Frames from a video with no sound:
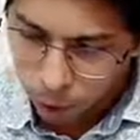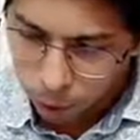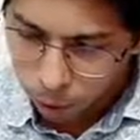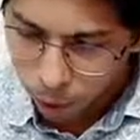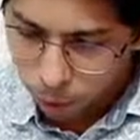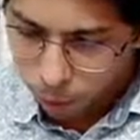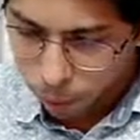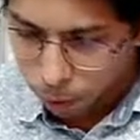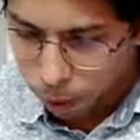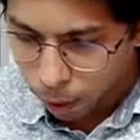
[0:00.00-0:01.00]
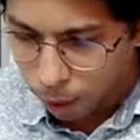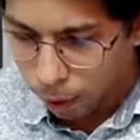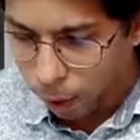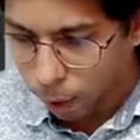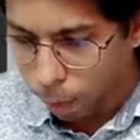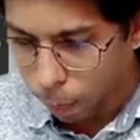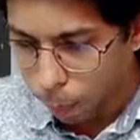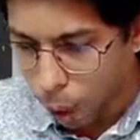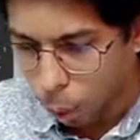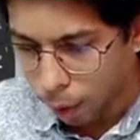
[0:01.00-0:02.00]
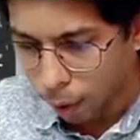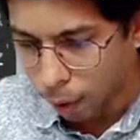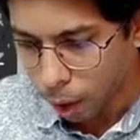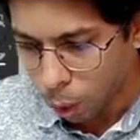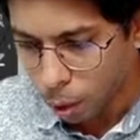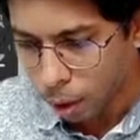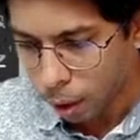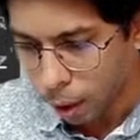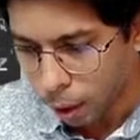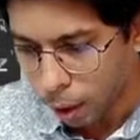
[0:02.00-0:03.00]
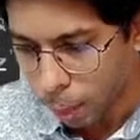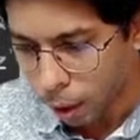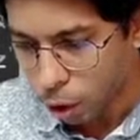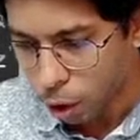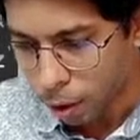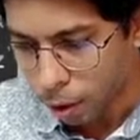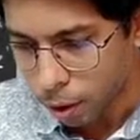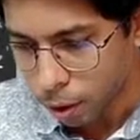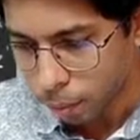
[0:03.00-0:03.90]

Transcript: Then after pound 10,000 debentures